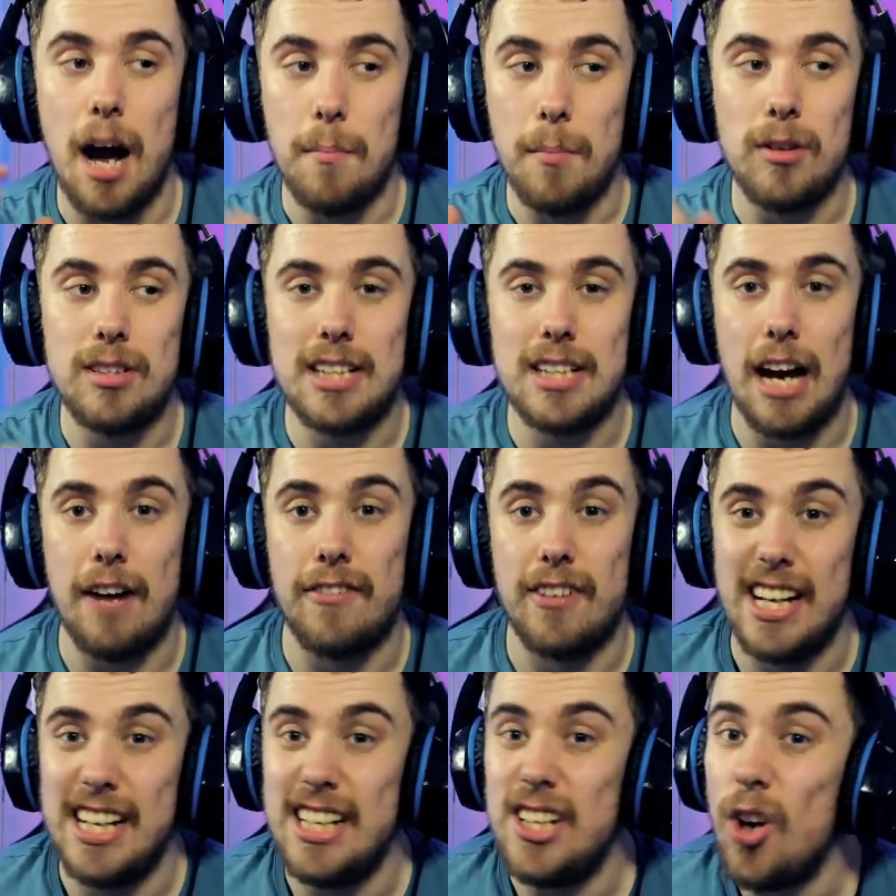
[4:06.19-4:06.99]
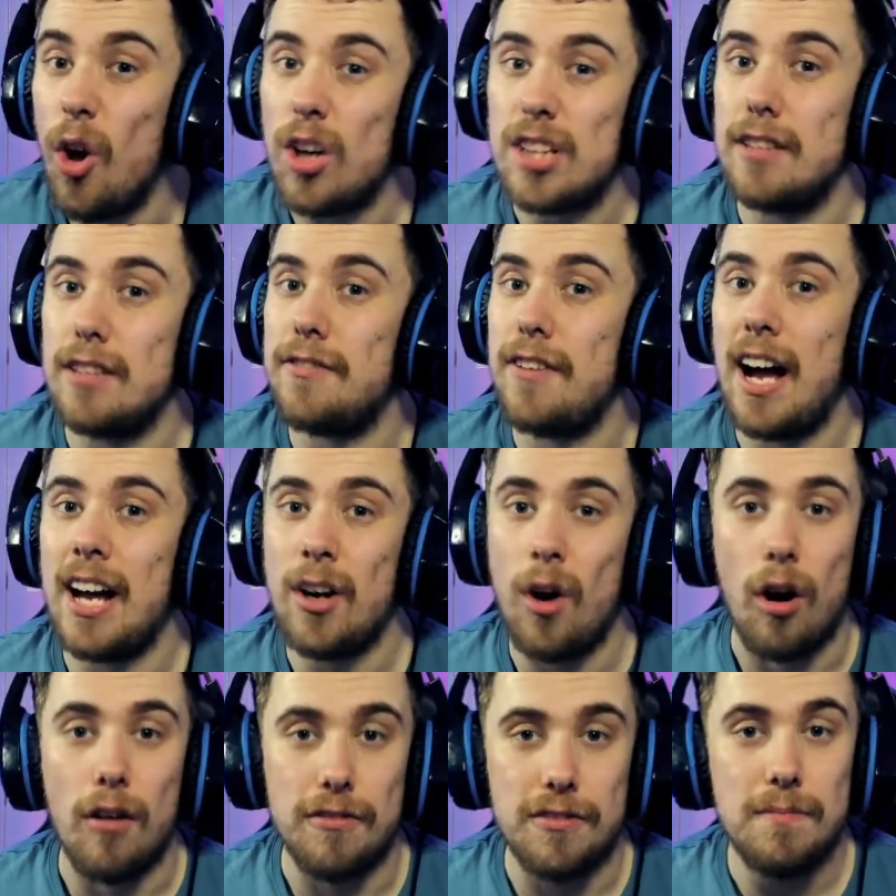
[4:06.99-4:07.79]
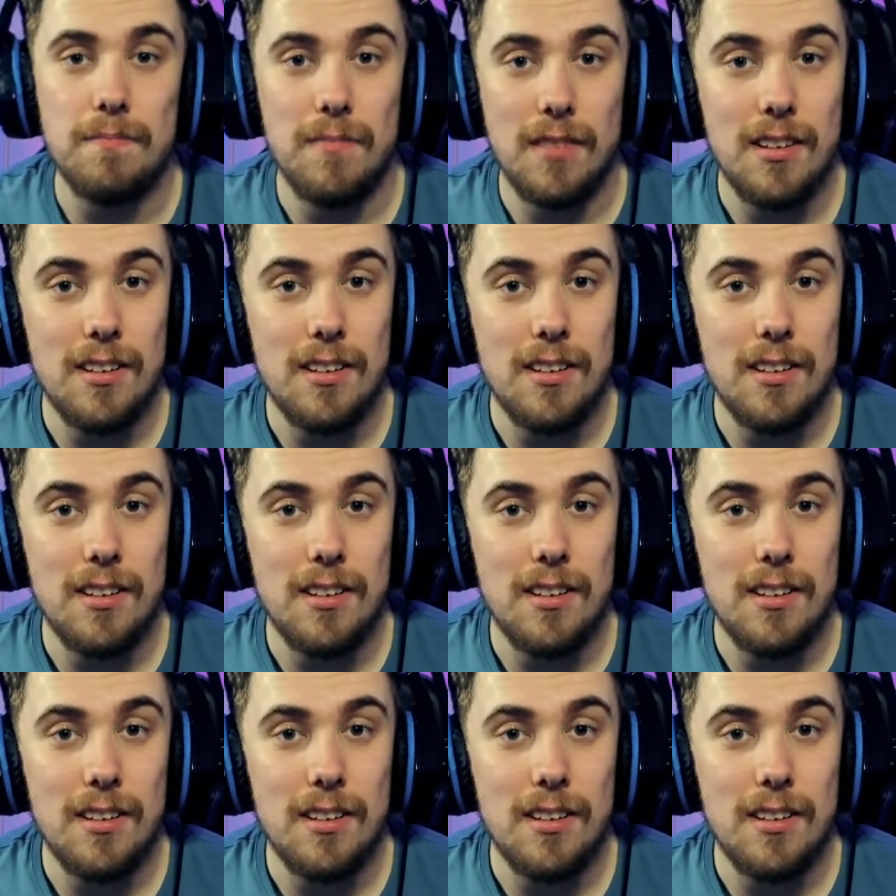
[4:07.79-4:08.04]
and most definitely not a fan of.